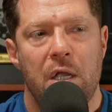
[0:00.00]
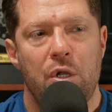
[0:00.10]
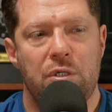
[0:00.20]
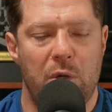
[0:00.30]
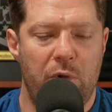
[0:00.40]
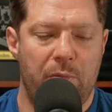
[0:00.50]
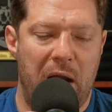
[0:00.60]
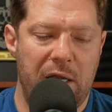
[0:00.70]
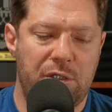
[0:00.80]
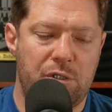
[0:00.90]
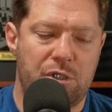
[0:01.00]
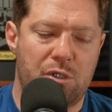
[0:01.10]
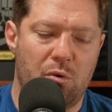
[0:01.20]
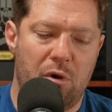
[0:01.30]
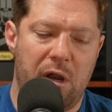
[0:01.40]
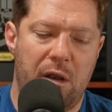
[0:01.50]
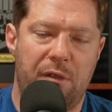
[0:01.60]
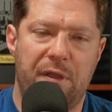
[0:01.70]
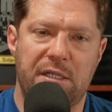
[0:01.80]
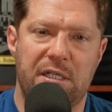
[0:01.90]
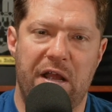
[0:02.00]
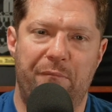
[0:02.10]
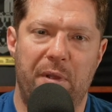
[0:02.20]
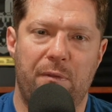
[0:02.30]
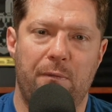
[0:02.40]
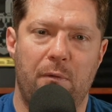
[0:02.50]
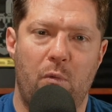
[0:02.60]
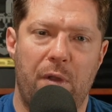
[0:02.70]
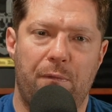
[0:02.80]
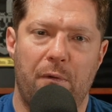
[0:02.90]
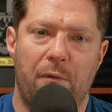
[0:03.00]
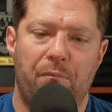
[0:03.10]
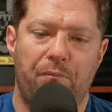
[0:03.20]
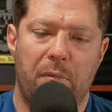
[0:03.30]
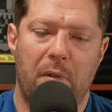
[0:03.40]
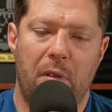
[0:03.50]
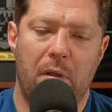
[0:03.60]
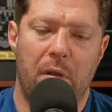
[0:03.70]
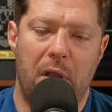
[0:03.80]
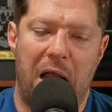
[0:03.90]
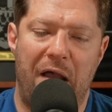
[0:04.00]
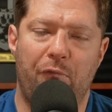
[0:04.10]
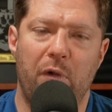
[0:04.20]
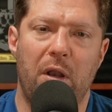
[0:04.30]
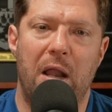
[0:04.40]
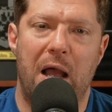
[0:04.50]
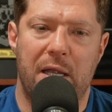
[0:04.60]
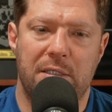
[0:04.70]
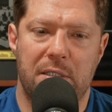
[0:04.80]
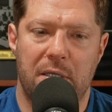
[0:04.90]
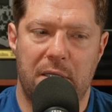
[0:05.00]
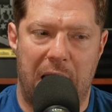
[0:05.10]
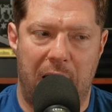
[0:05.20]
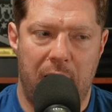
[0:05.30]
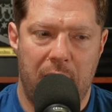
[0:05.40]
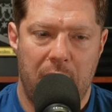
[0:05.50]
You see, with my story and the things that I've been through and went through, I've realized that